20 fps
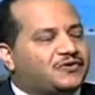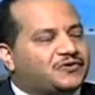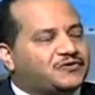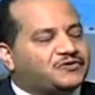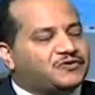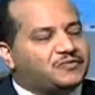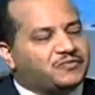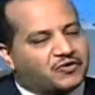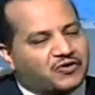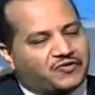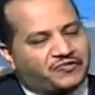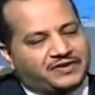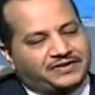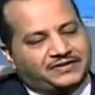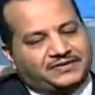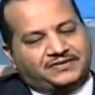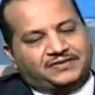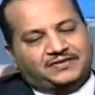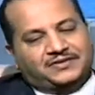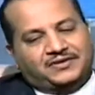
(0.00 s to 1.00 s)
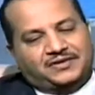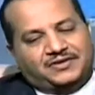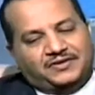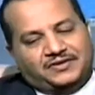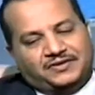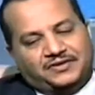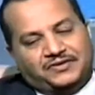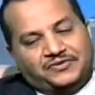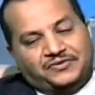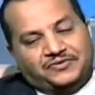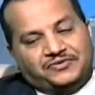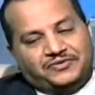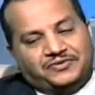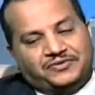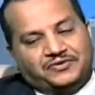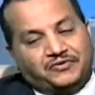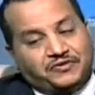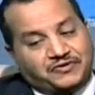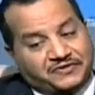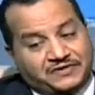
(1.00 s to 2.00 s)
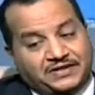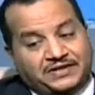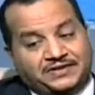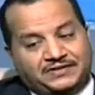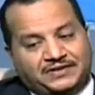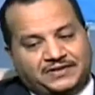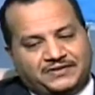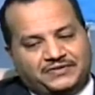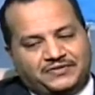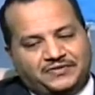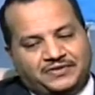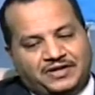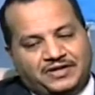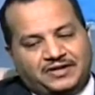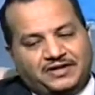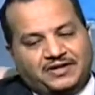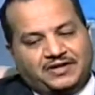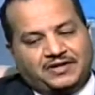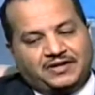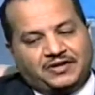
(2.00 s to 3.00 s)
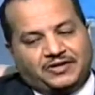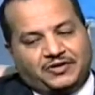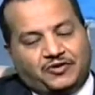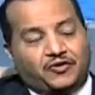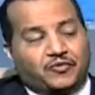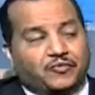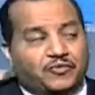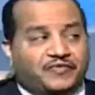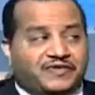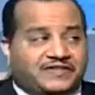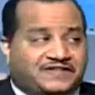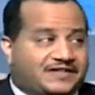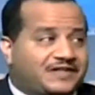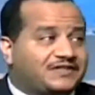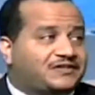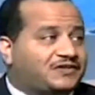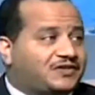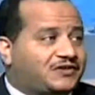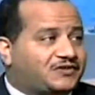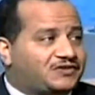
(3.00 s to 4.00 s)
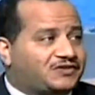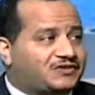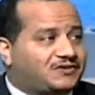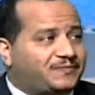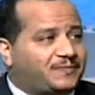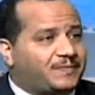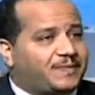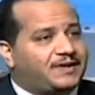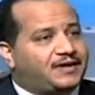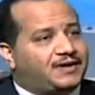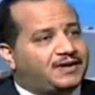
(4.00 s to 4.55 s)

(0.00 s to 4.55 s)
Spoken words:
cost profit or cost centers, or profit centers.